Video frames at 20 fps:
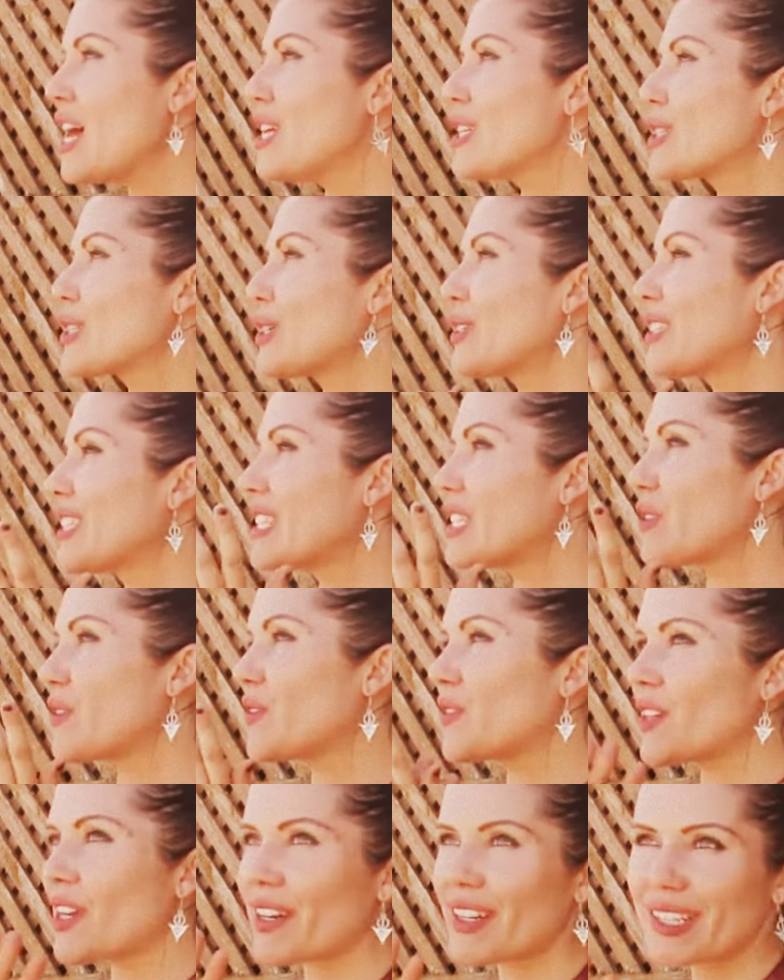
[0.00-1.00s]
So it's a
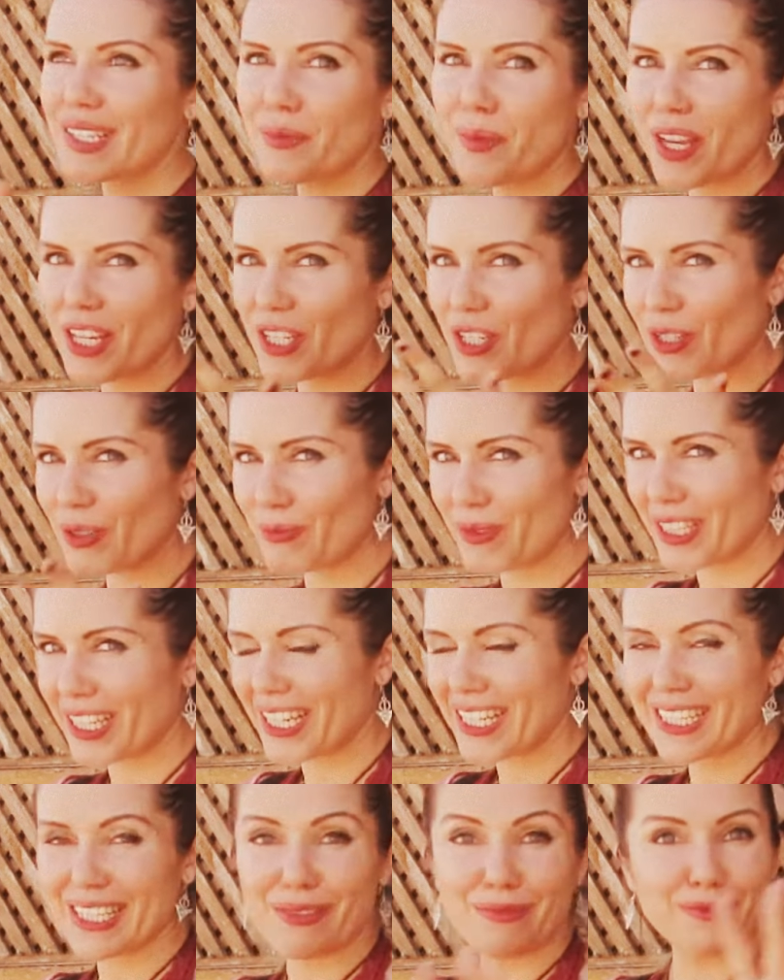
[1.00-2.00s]
very special
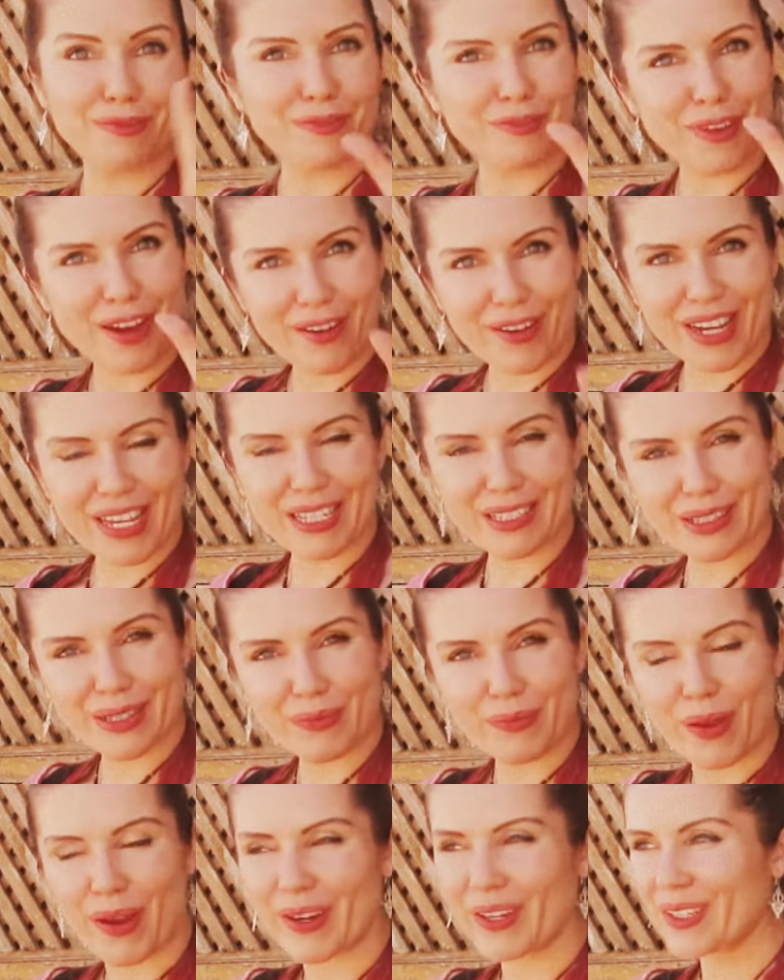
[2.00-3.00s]
place. I'm very
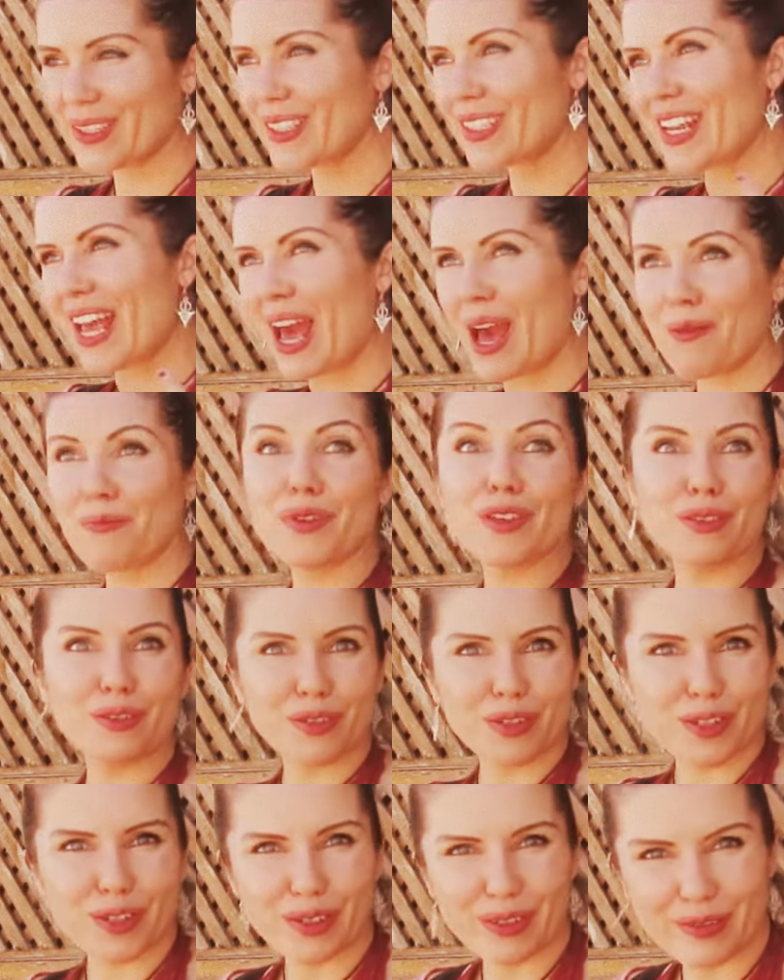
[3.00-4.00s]
inspired and happy to
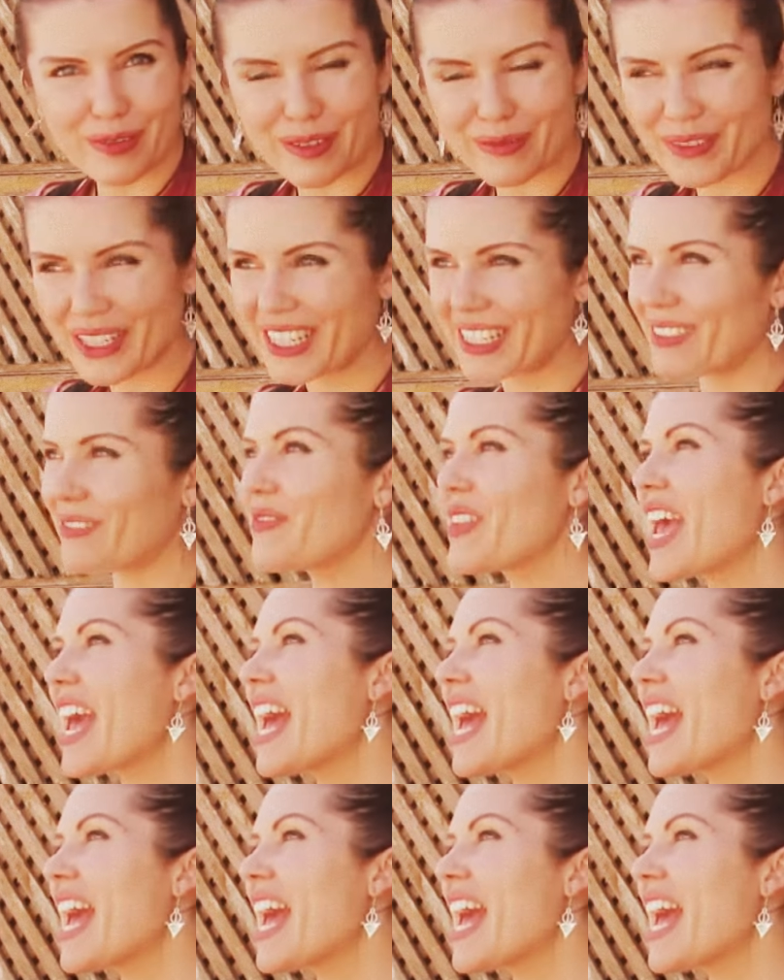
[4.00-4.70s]
shoot from here.